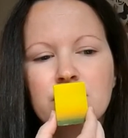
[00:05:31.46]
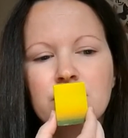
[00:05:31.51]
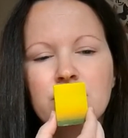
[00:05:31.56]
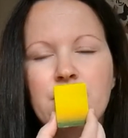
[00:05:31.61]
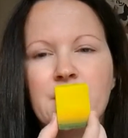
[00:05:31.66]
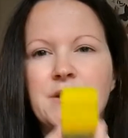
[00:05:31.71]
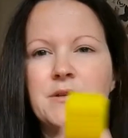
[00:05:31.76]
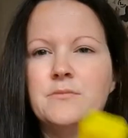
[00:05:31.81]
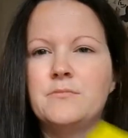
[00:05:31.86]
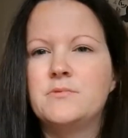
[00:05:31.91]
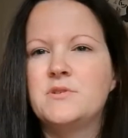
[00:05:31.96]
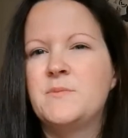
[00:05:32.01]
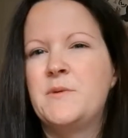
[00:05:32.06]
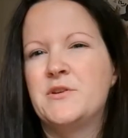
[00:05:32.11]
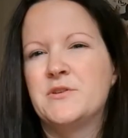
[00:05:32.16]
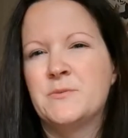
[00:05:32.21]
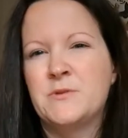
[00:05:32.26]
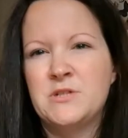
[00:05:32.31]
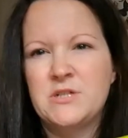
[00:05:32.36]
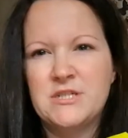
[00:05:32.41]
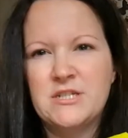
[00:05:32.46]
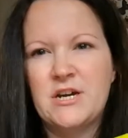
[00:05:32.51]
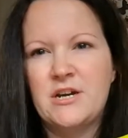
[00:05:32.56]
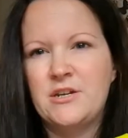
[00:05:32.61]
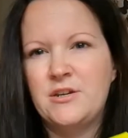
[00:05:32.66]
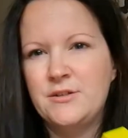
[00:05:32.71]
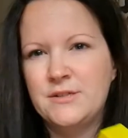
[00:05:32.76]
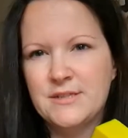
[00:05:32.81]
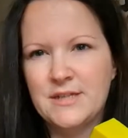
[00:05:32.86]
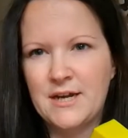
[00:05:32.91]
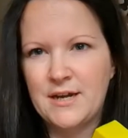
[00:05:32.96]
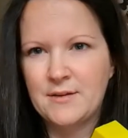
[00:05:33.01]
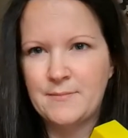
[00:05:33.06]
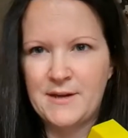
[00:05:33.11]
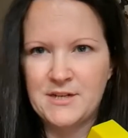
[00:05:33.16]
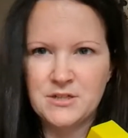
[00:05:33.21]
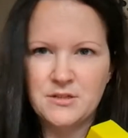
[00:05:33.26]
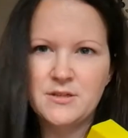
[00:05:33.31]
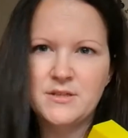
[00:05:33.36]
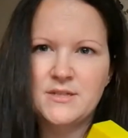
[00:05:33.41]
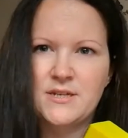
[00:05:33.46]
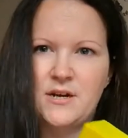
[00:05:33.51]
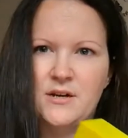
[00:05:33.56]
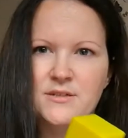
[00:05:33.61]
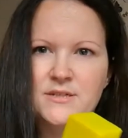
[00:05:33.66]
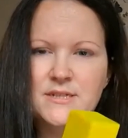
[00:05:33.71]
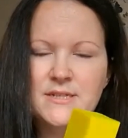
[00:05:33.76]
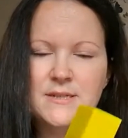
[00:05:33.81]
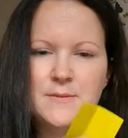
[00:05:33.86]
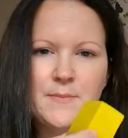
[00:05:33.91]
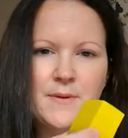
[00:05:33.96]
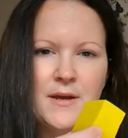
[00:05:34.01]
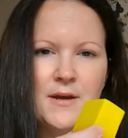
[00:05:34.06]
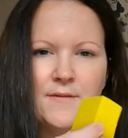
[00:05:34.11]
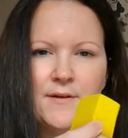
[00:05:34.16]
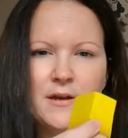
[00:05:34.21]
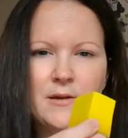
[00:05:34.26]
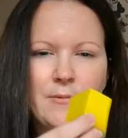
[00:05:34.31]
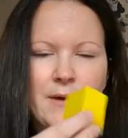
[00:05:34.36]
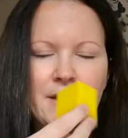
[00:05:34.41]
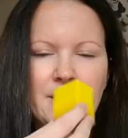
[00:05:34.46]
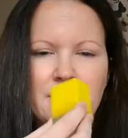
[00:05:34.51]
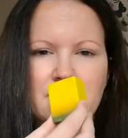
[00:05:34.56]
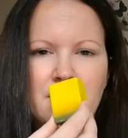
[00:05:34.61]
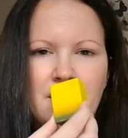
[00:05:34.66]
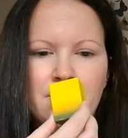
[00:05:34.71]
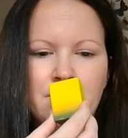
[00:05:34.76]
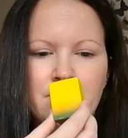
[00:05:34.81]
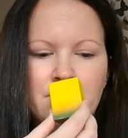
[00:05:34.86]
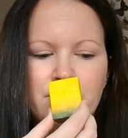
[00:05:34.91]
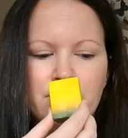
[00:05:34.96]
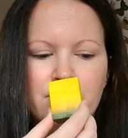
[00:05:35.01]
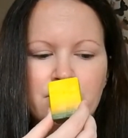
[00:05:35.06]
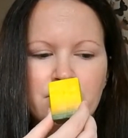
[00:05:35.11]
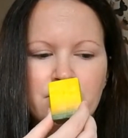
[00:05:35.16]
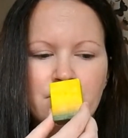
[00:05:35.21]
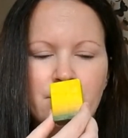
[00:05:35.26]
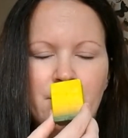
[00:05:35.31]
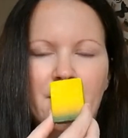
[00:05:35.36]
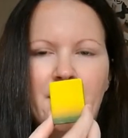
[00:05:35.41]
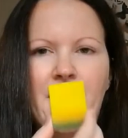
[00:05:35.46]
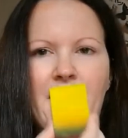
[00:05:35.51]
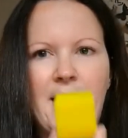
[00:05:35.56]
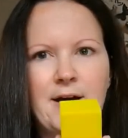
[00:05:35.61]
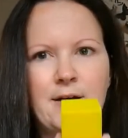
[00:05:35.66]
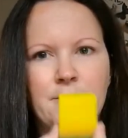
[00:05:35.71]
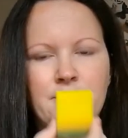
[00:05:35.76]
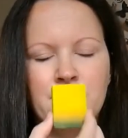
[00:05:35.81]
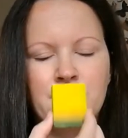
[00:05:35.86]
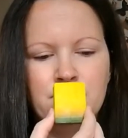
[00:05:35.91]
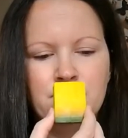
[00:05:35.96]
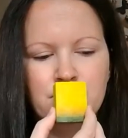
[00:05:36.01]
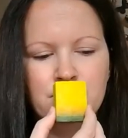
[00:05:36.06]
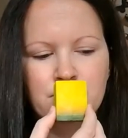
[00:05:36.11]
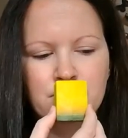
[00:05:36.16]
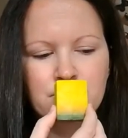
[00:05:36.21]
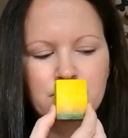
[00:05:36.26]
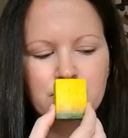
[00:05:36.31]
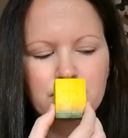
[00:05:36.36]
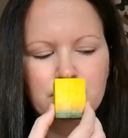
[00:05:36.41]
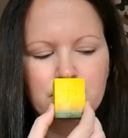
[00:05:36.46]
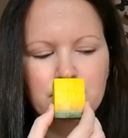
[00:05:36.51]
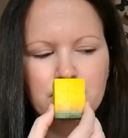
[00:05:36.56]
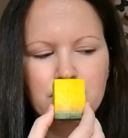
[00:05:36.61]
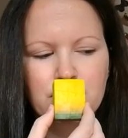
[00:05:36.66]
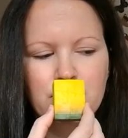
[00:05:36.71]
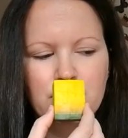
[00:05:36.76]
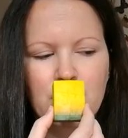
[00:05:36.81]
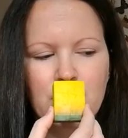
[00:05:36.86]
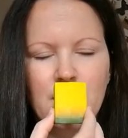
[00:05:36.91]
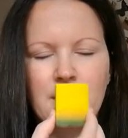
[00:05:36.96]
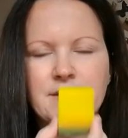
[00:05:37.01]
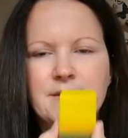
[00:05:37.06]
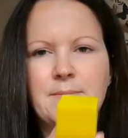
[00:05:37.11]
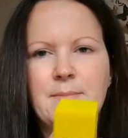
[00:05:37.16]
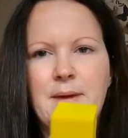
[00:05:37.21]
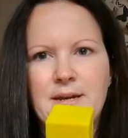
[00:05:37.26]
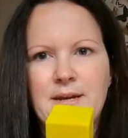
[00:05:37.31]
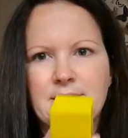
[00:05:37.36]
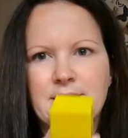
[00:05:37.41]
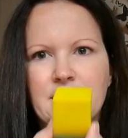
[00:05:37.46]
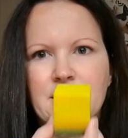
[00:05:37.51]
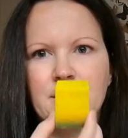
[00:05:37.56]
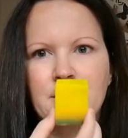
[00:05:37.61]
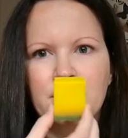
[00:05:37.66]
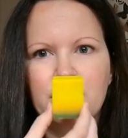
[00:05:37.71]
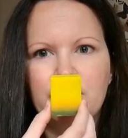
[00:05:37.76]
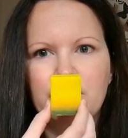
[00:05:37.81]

But to be honest, once you start using it, I'd imagine the stars disappear anyway. So, but that is amazing.